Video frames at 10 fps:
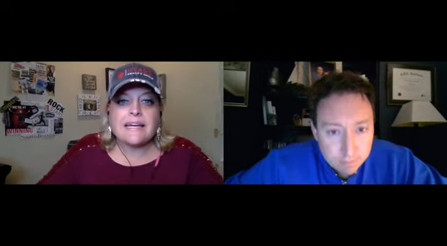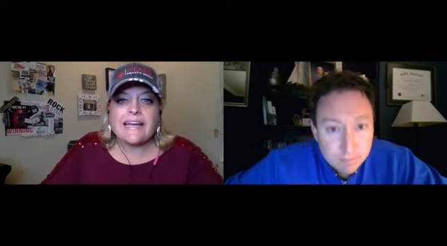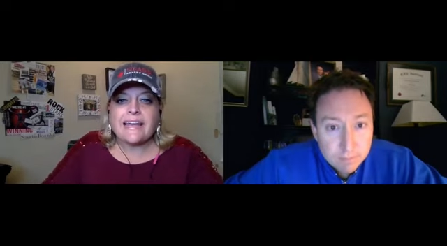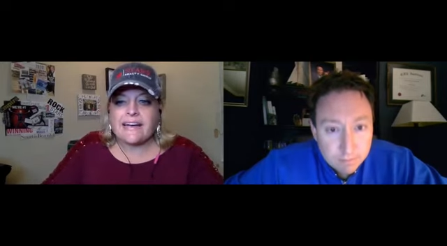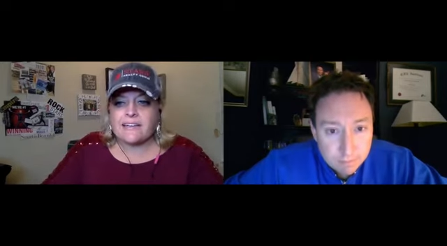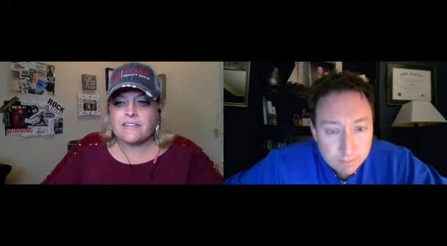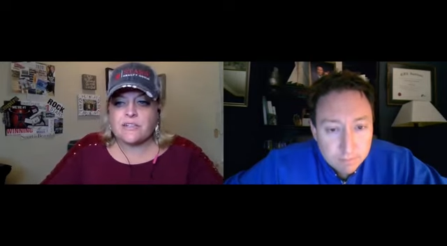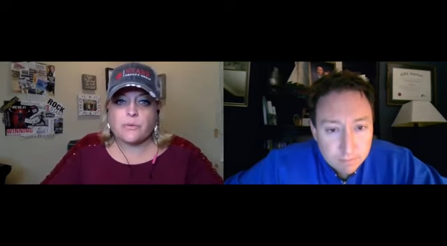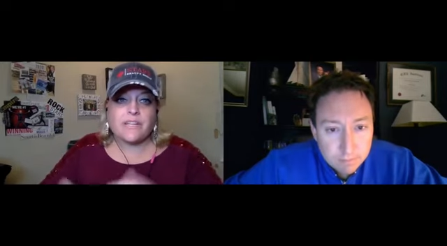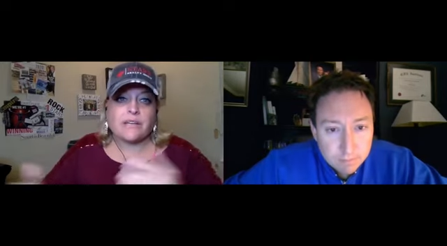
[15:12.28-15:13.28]
Speaker 1: and you
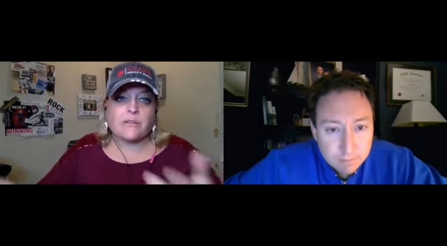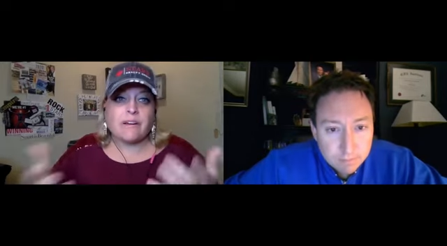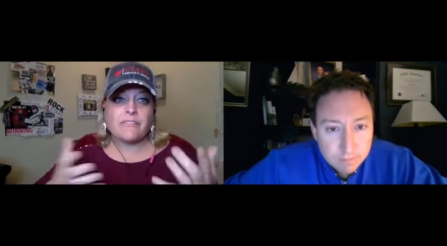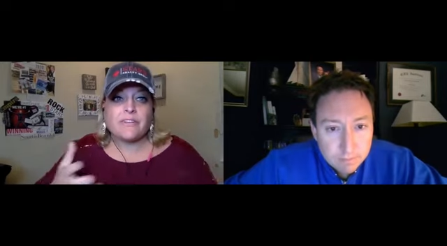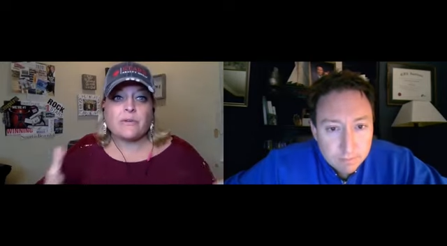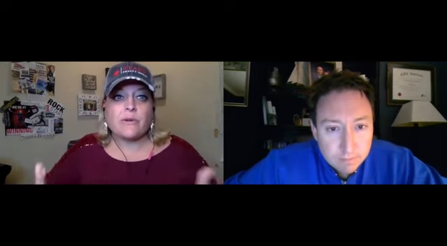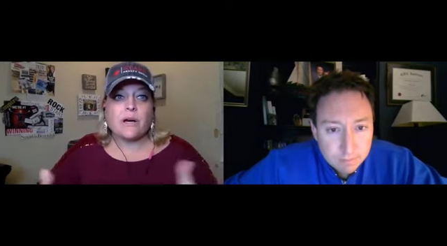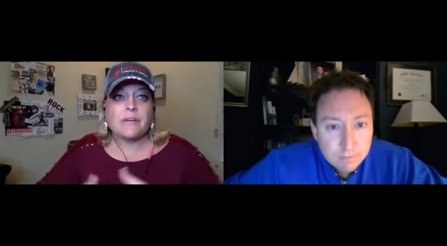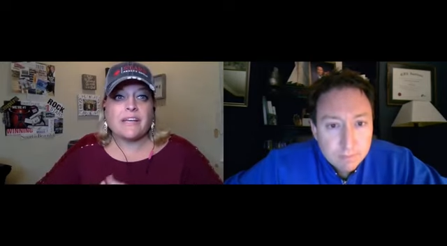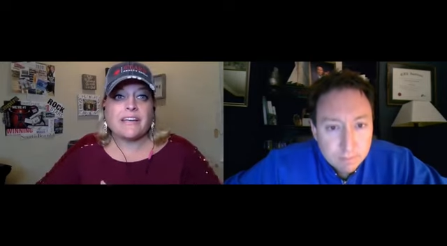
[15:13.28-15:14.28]
know without the revenue
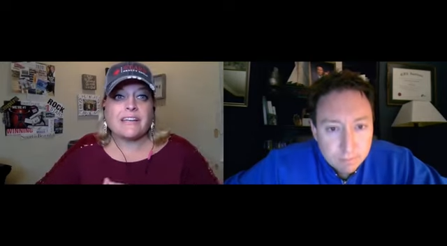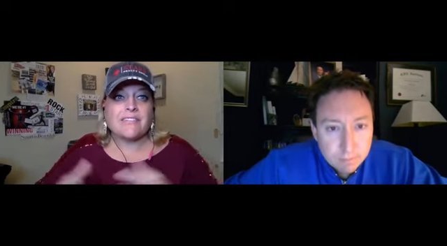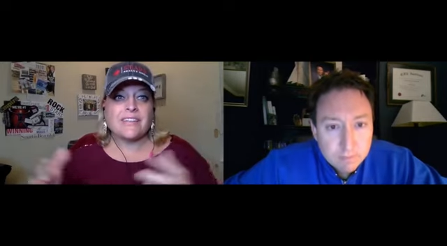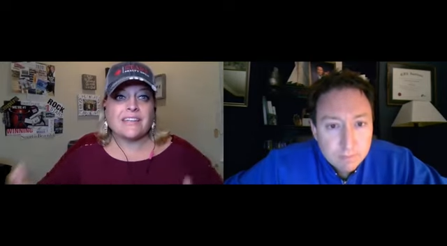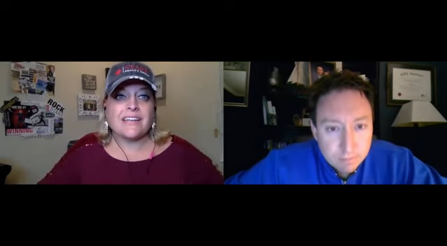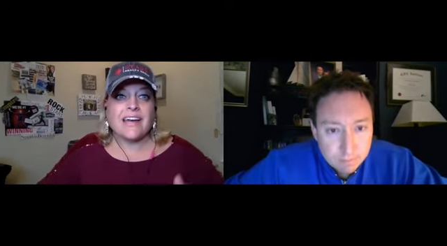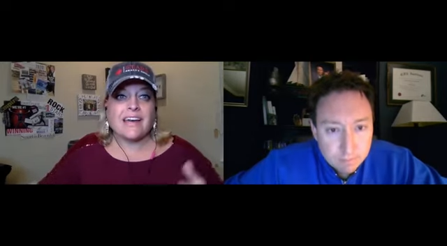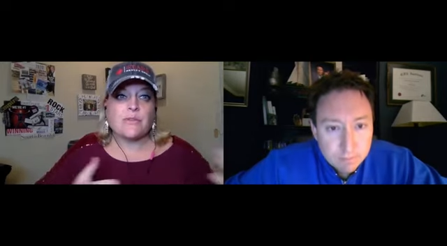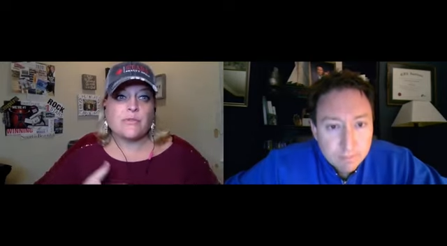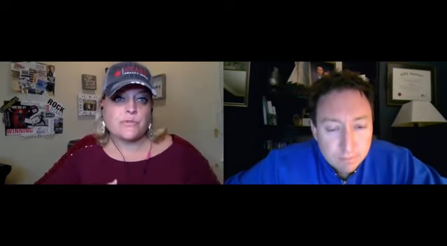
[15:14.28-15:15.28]
coming in if they didn't have
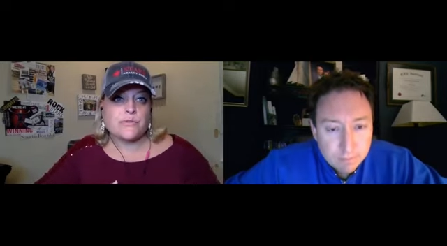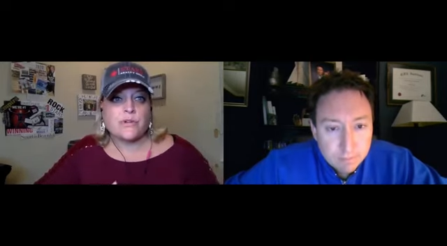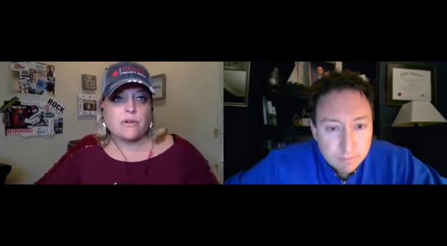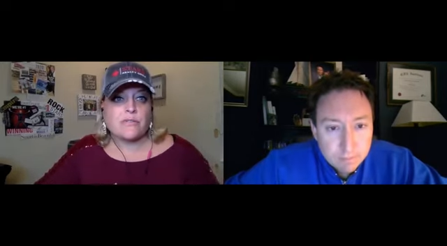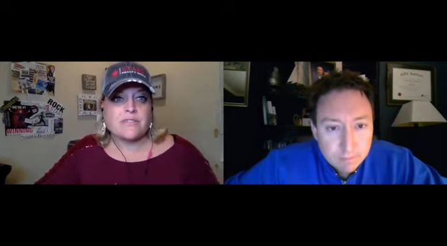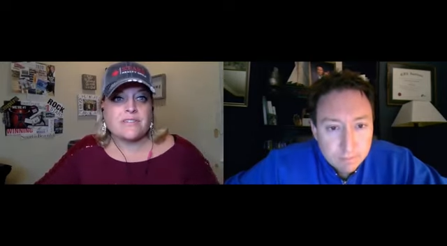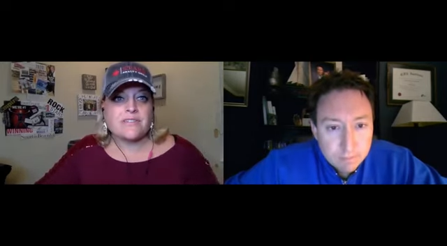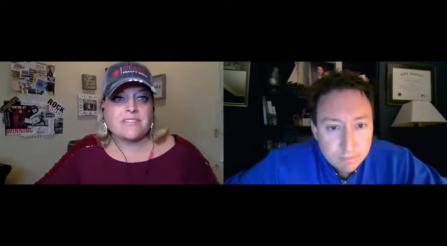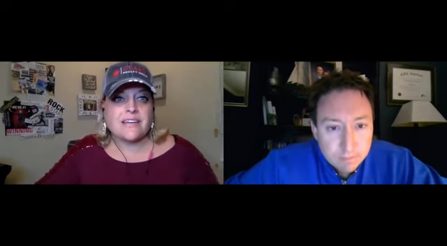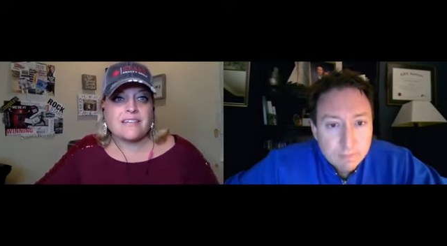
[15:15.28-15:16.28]
those reserves
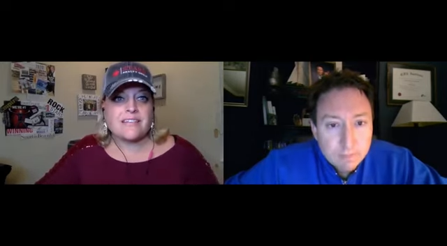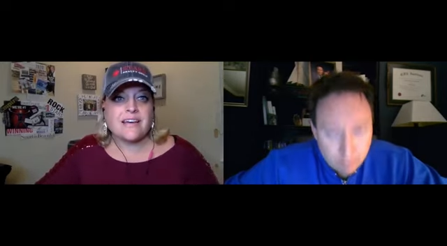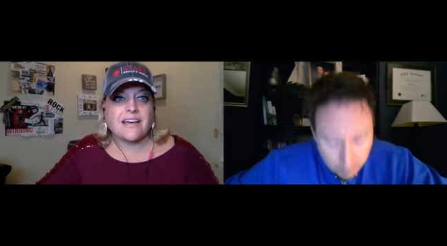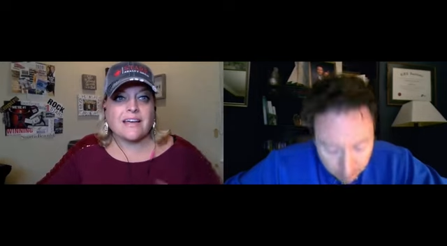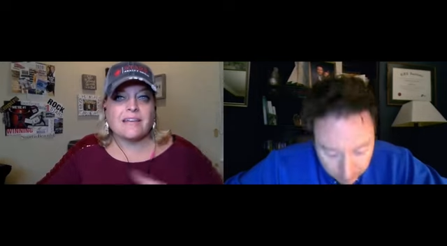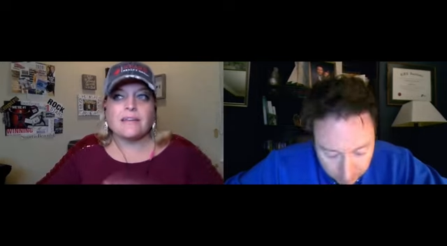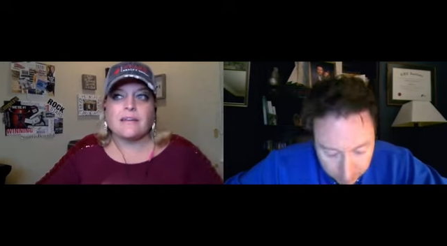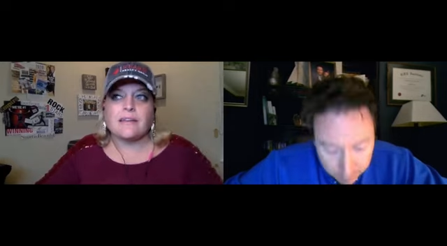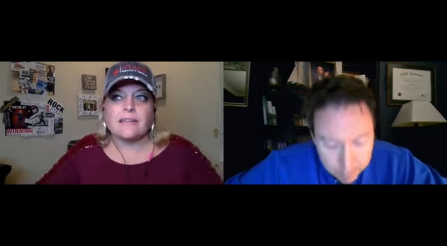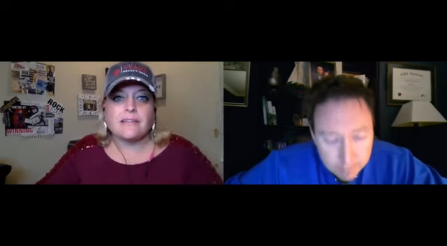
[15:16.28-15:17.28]
set aside
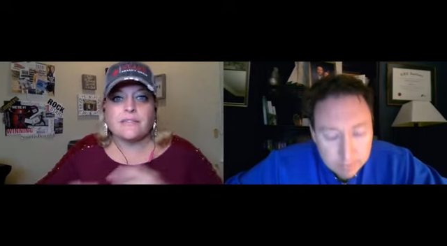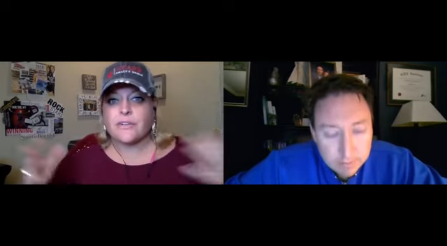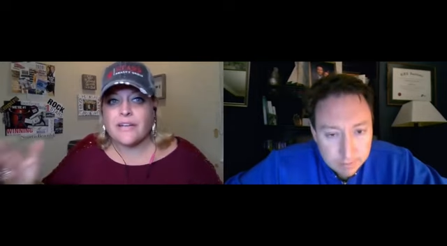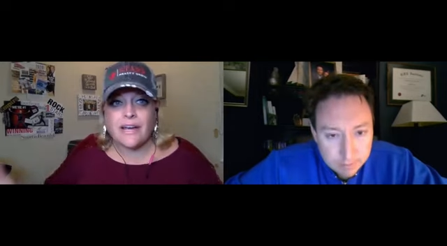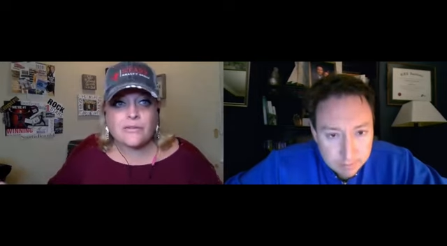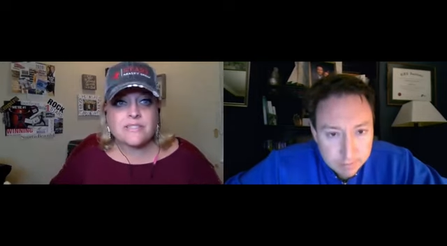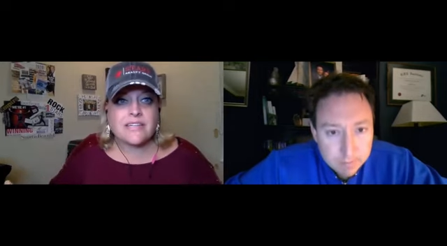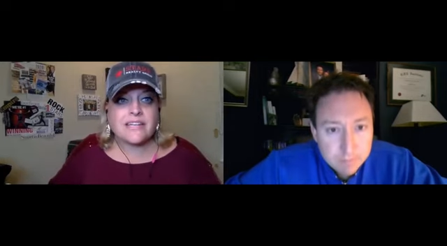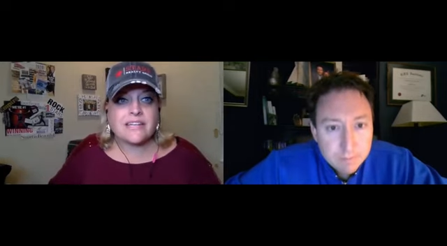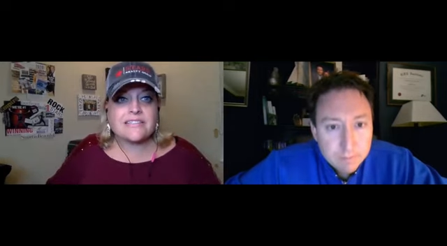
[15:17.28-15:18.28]
in the different accounts they
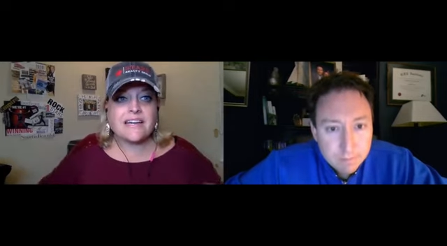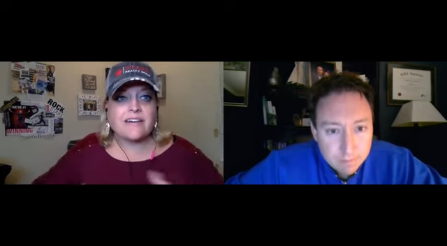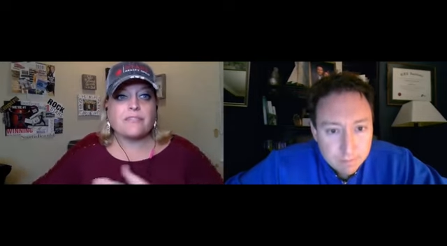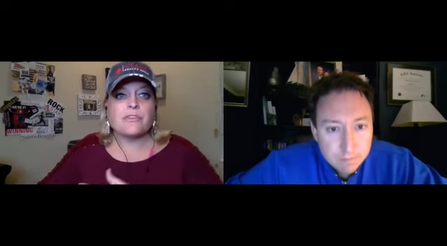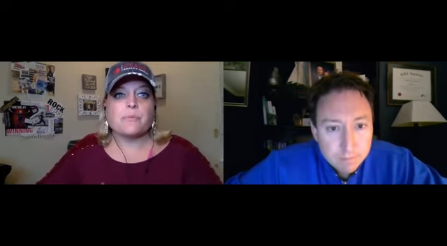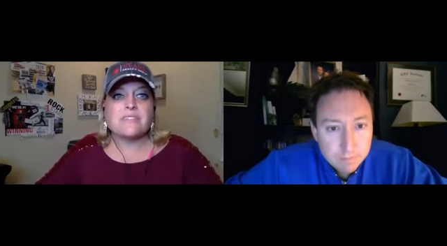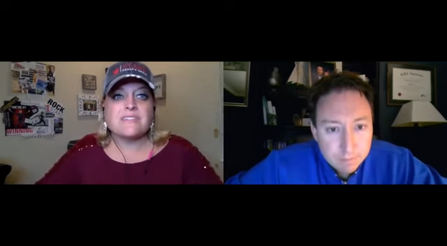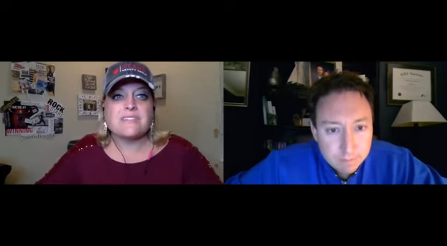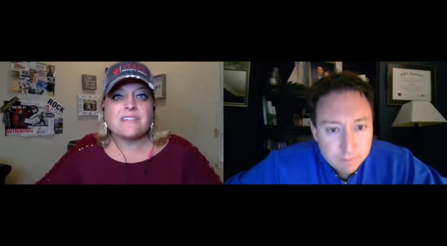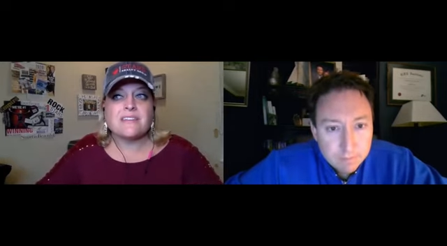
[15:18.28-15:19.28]
need to have for their
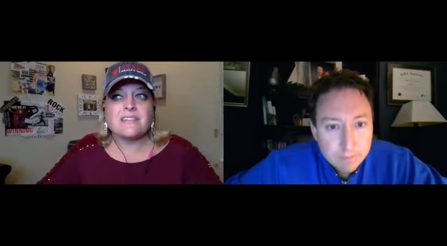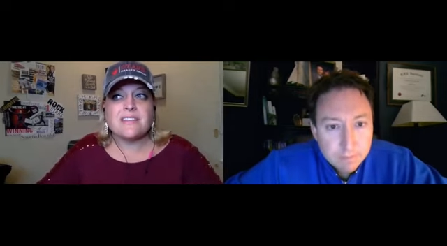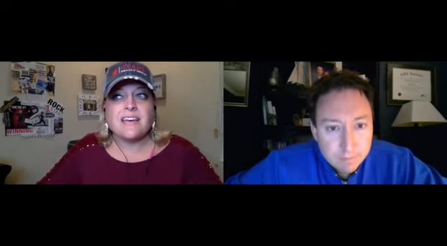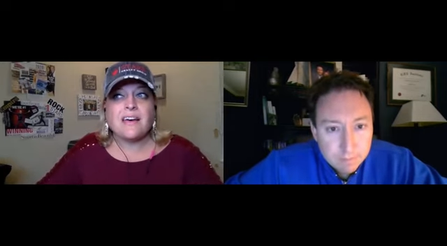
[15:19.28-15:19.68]
businesses